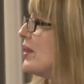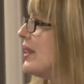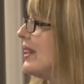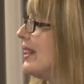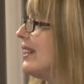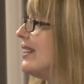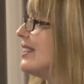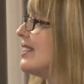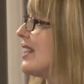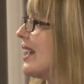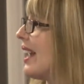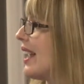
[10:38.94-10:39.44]
we
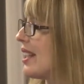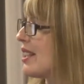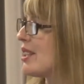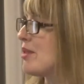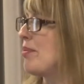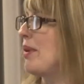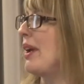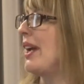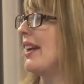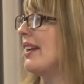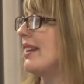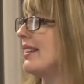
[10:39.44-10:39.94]
need to
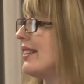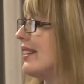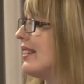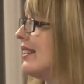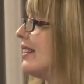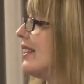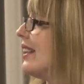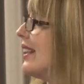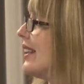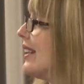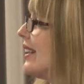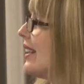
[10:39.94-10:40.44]
expand
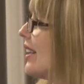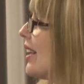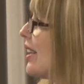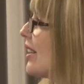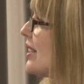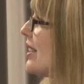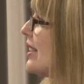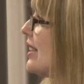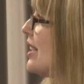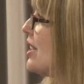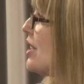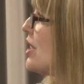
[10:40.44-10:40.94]
and get our
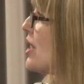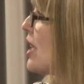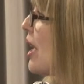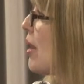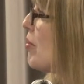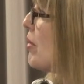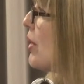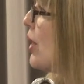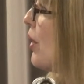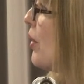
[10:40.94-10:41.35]
clean shop